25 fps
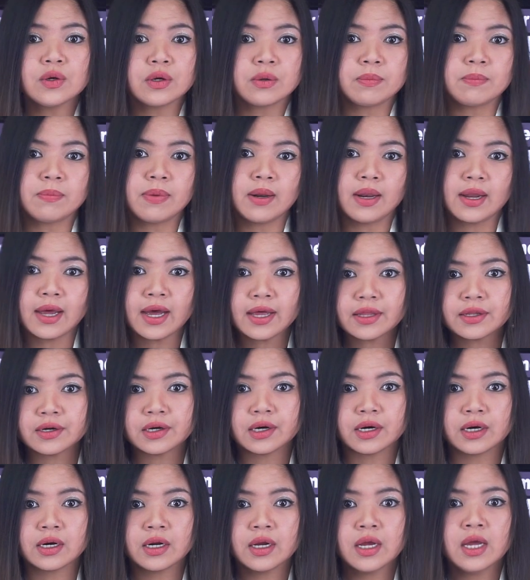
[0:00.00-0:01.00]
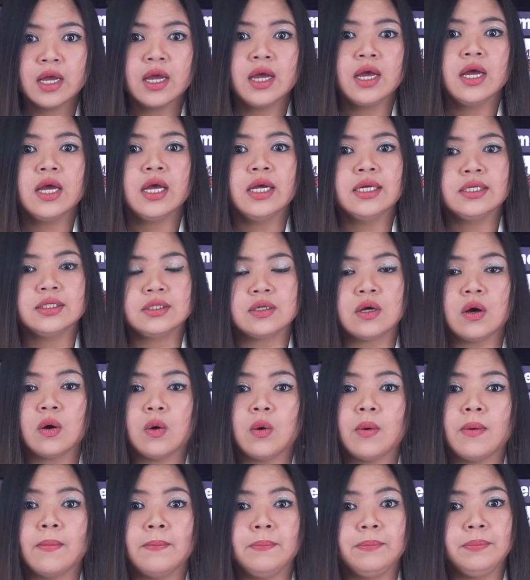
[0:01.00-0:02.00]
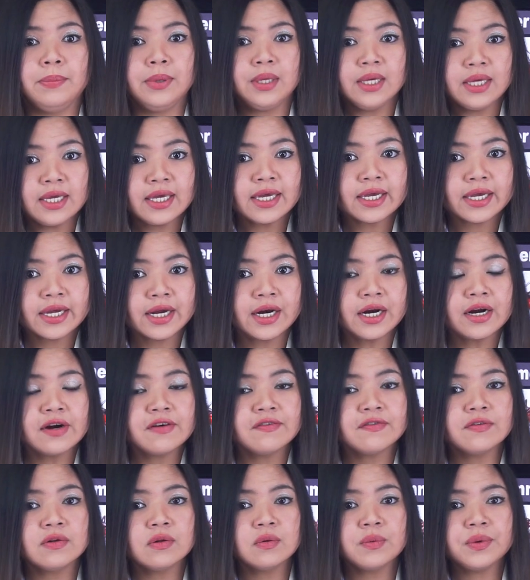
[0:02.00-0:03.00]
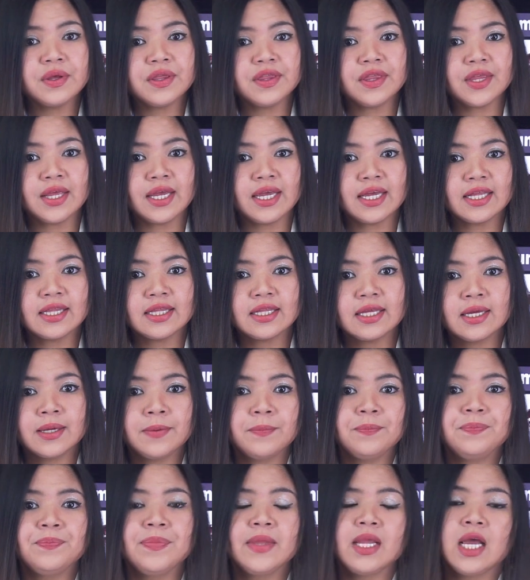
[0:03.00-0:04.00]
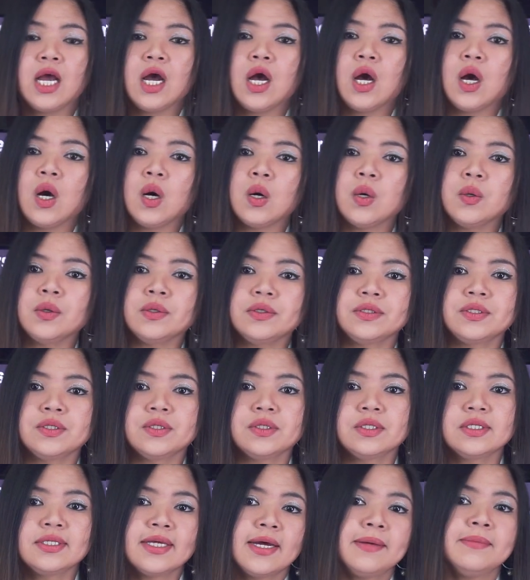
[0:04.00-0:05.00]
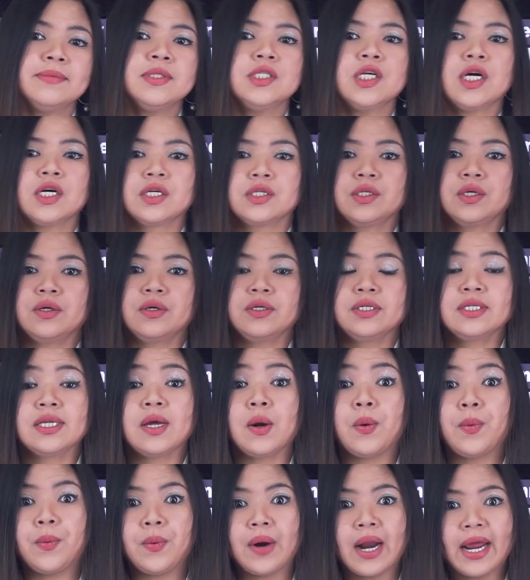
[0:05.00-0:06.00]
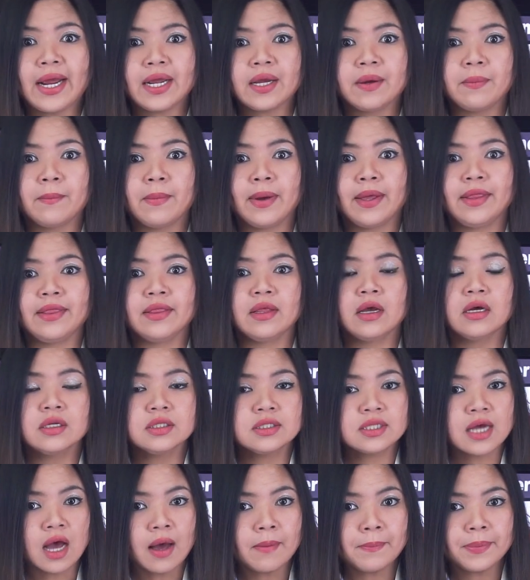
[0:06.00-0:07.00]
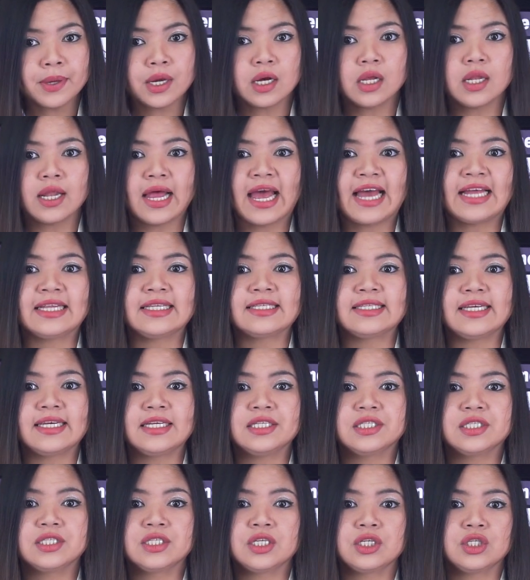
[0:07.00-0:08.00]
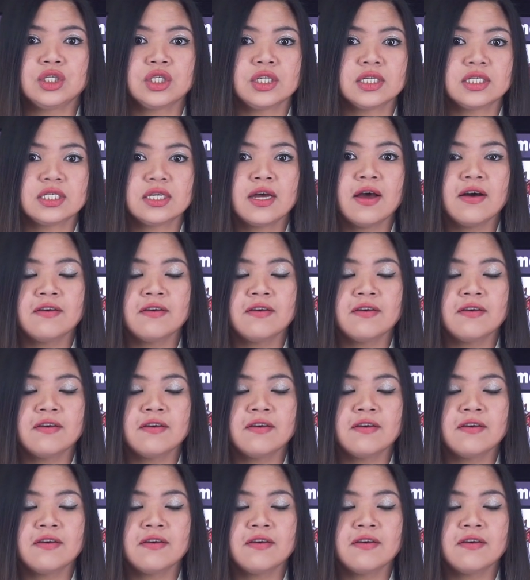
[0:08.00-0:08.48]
your bladder. So be careful with it. Also, some doctors recommend topical NSAIDs such as